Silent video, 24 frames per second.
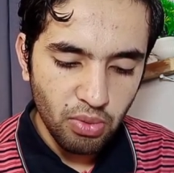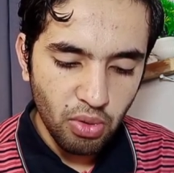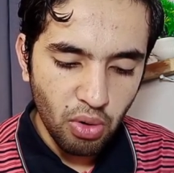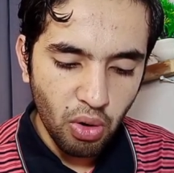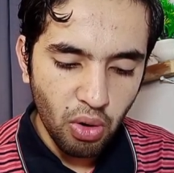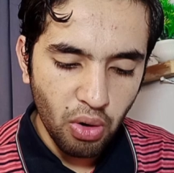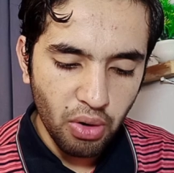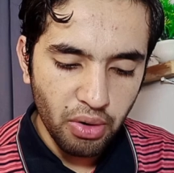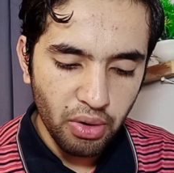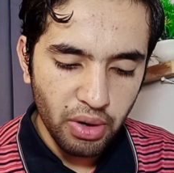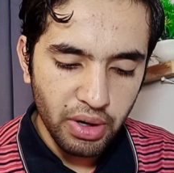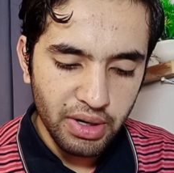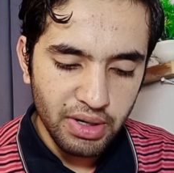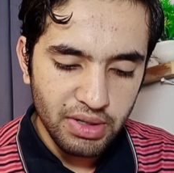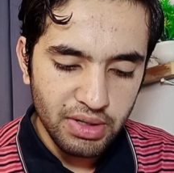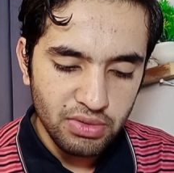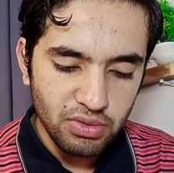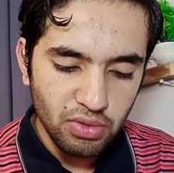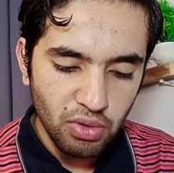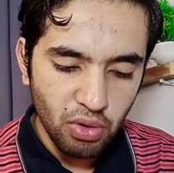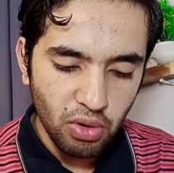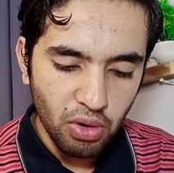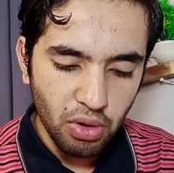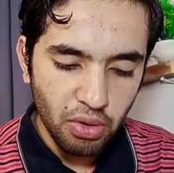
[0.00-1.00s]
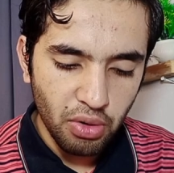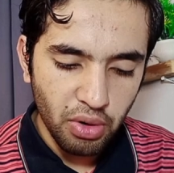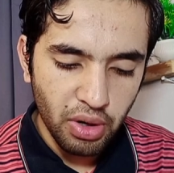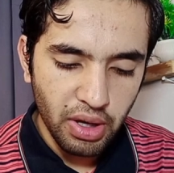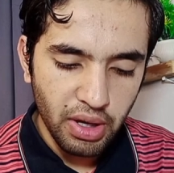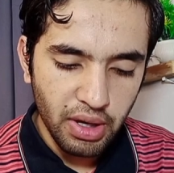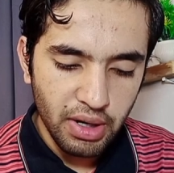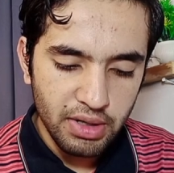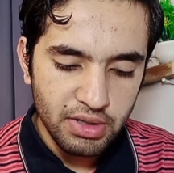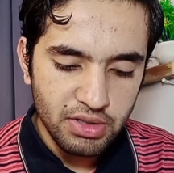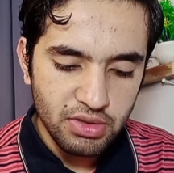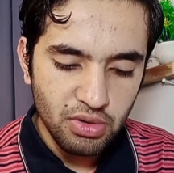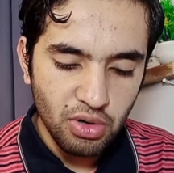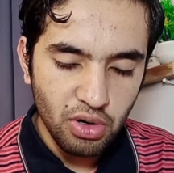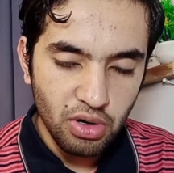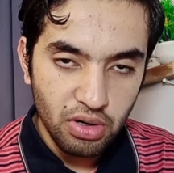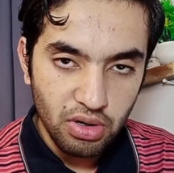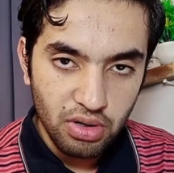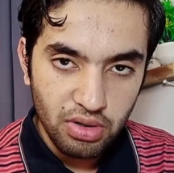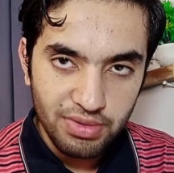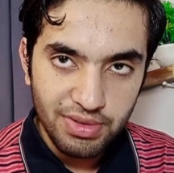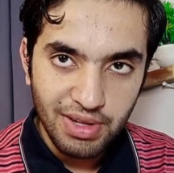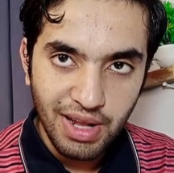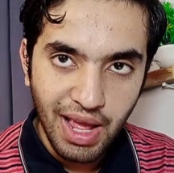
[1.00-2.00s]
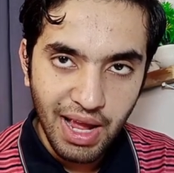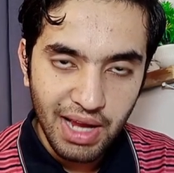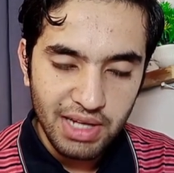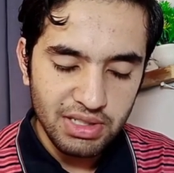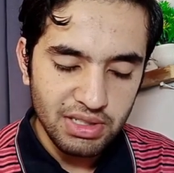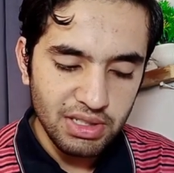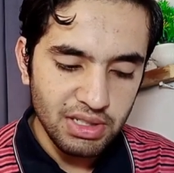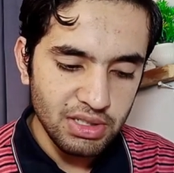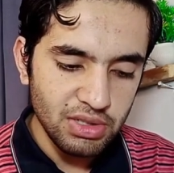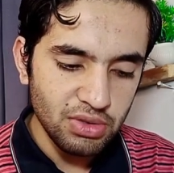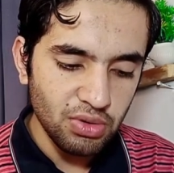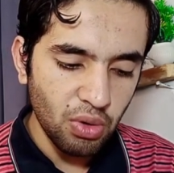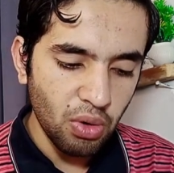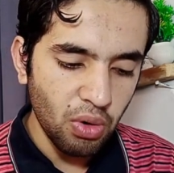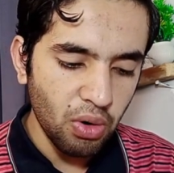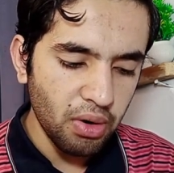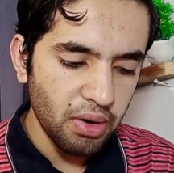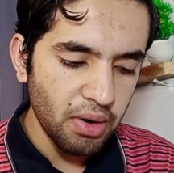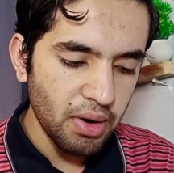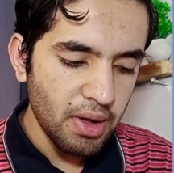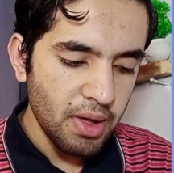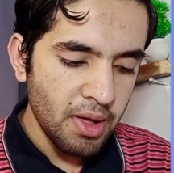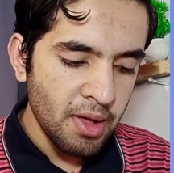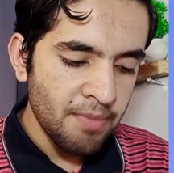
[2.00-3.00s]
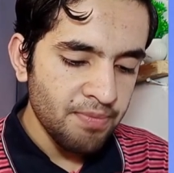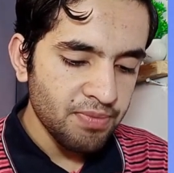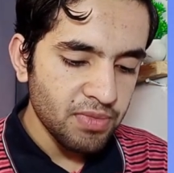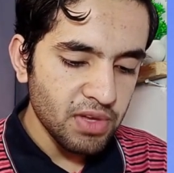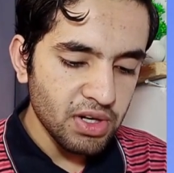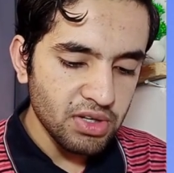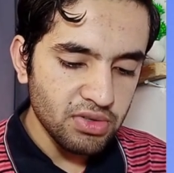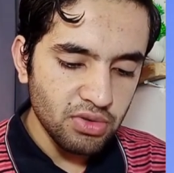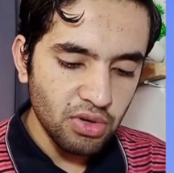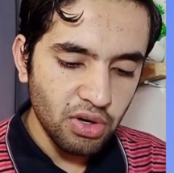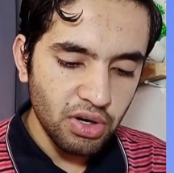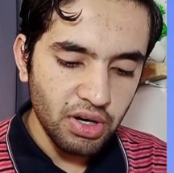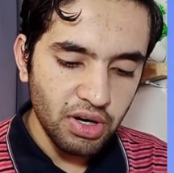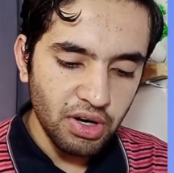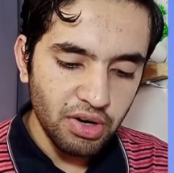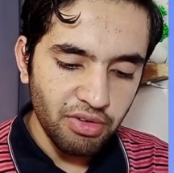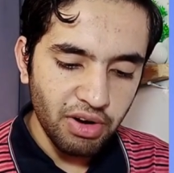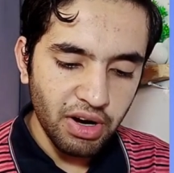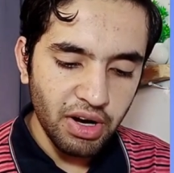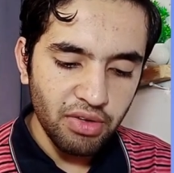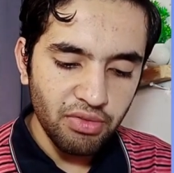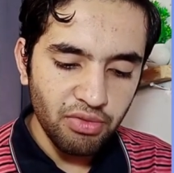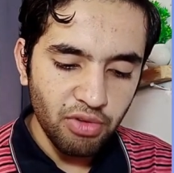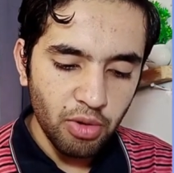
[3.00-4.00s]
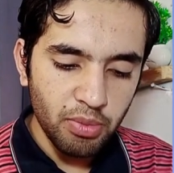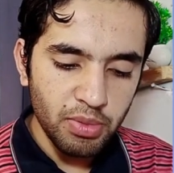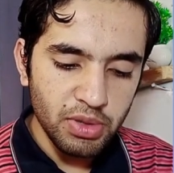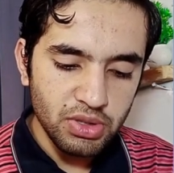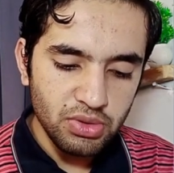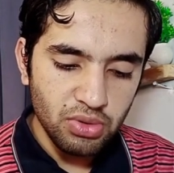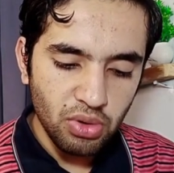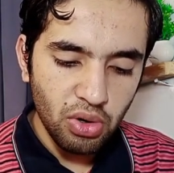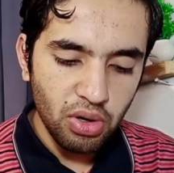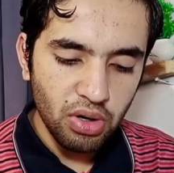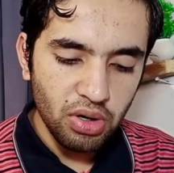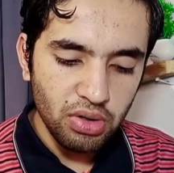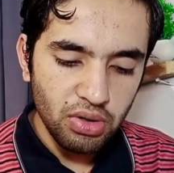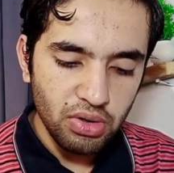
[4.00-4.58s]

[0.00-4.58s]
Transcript: or it is or. Okay, it's not slash, it's or, it's not in dividing form, it's or.